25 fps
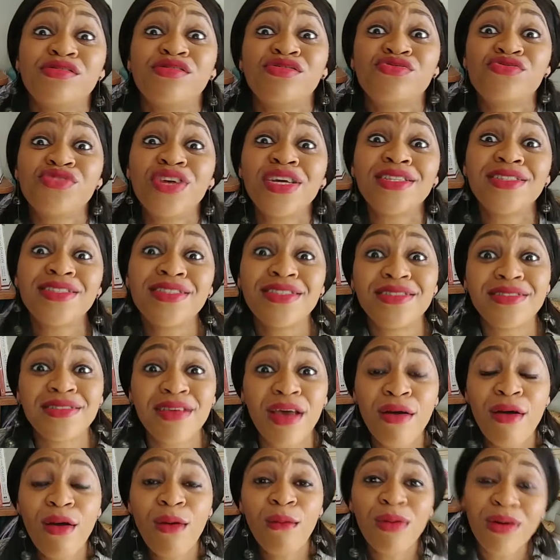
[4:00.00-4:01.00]
strengths?
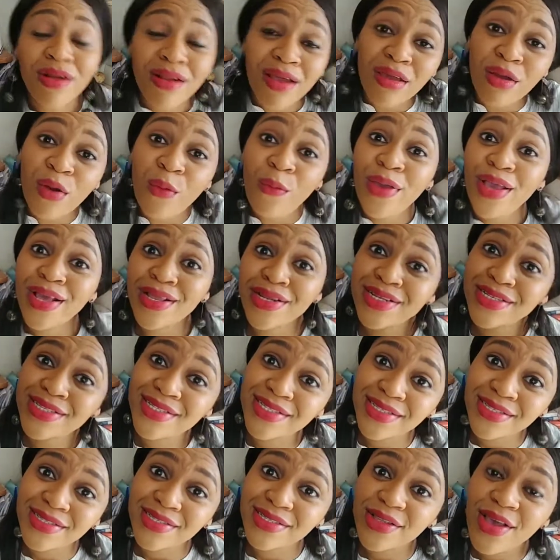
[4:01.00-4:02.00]
What are your
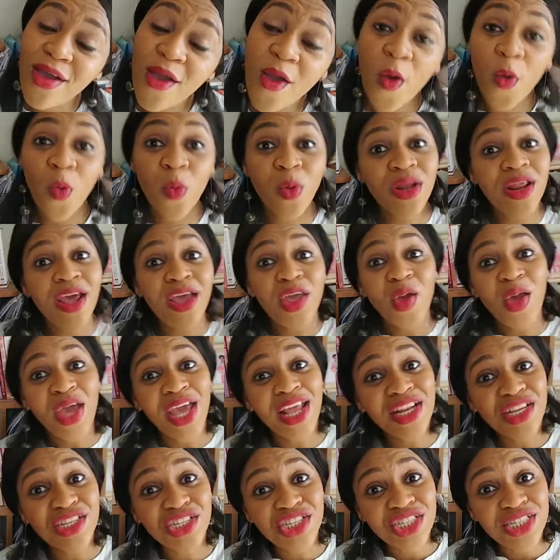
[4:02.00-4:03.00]
weaknesses? What are your
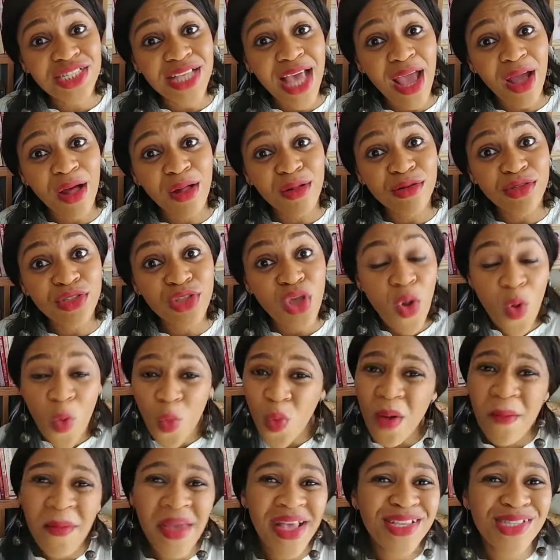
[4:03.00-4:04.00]
energy cycles?
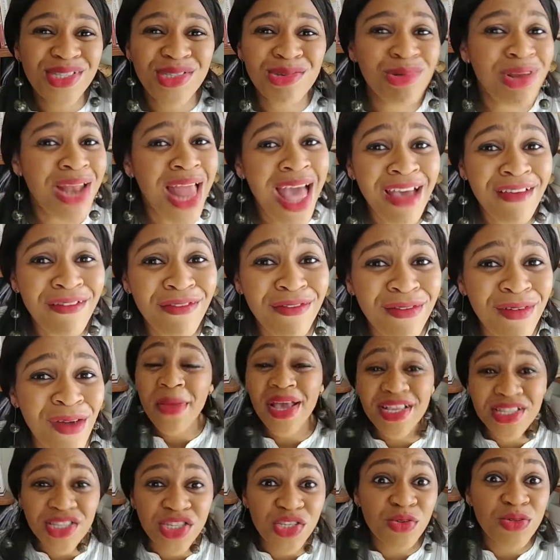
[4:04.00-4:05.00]
What makes you laugh? What
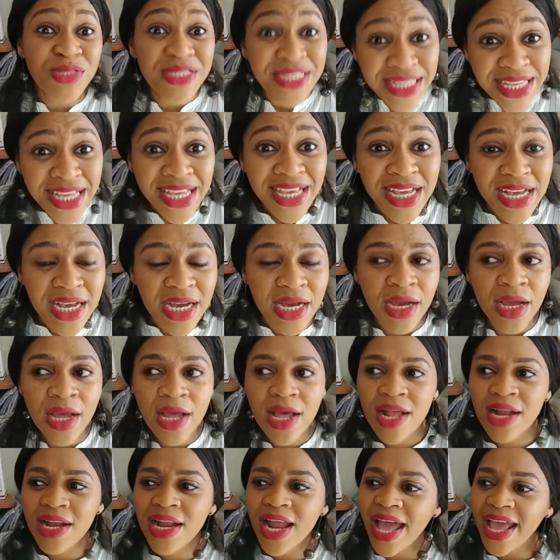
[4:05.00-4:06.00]
makes you tick?
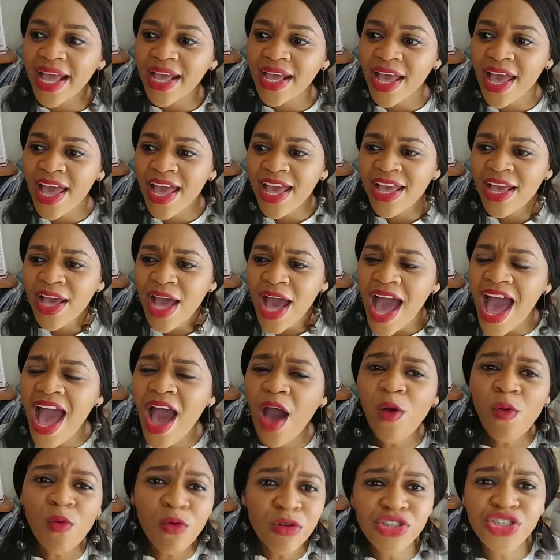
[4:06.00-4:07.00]

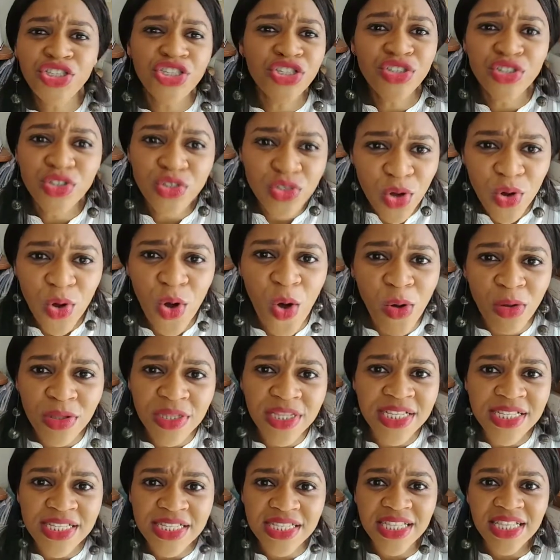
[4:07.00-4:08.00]
How would you know all
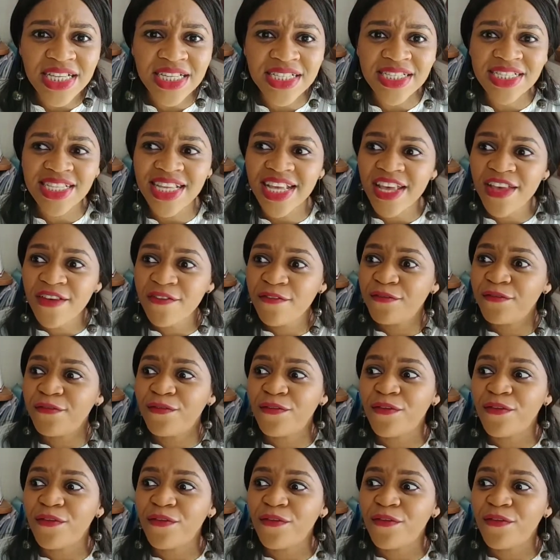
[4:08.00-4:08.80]
these things if